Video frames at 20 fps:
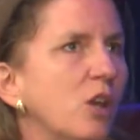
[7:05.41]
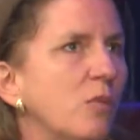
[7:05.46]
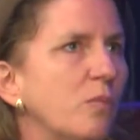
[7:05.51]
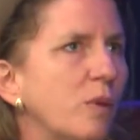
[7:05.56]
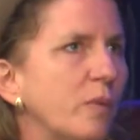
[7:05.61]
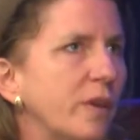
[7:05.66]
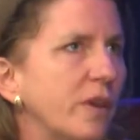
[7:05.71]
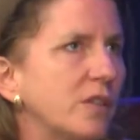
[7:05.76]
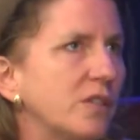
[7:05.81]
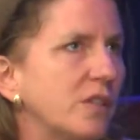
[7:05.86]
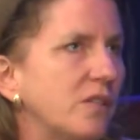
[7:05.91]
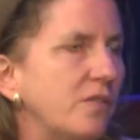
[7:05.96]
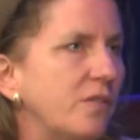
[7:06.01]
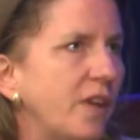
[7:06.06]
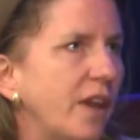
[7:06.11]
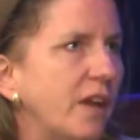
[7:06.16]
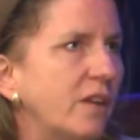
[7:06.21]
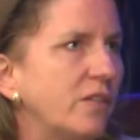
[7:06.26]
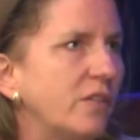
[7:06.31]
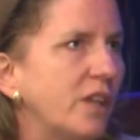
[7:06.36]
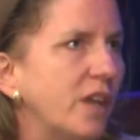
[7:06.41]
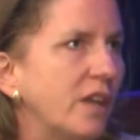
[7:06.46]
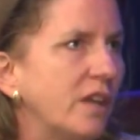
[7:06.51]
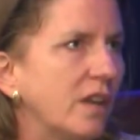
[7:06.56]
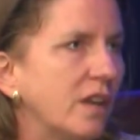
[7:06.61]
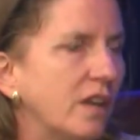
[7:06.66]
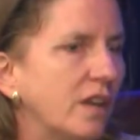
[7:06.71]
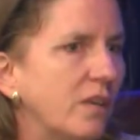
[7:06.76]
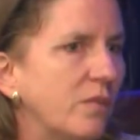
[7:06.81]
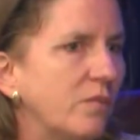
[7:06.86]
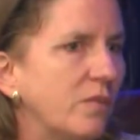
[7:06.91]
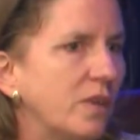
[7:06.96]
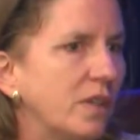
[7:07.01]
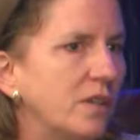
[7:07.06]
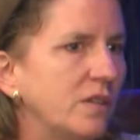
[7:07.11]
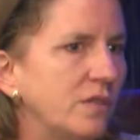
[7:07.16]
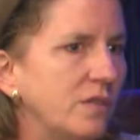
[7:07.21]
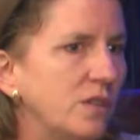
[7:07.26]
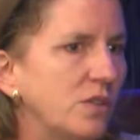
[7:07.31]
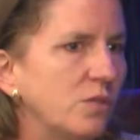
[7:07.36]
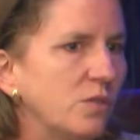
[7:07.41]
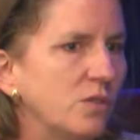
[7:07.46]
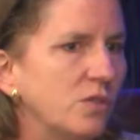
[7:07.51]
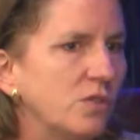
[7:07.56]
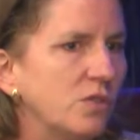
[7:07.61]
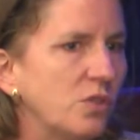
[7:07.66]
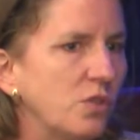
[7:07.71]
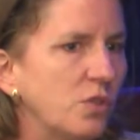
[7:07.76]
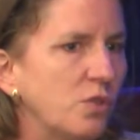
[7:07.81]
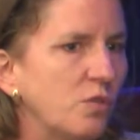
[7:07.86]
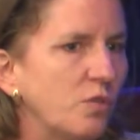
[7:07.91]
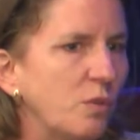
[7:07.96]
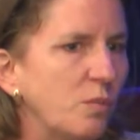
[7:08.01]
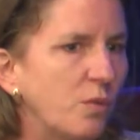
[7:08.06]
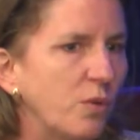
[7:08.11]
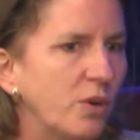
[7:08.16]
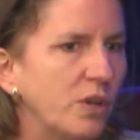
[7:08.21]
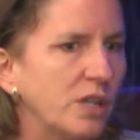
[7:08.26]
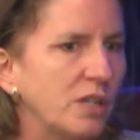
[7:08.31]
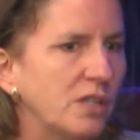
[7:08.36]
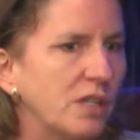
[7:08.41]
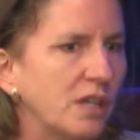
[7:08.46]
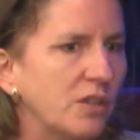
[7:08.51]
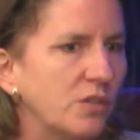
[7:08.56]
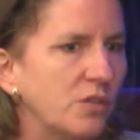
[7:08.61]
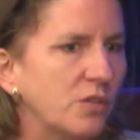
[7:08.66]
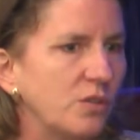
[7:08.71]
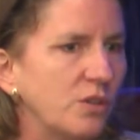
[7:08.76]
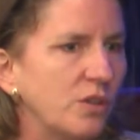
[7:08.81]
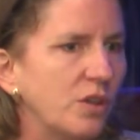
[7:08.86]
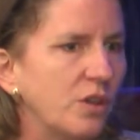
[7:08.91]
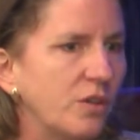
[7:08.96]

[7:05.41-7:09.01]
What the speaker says: But we also found that individuals who reported sexual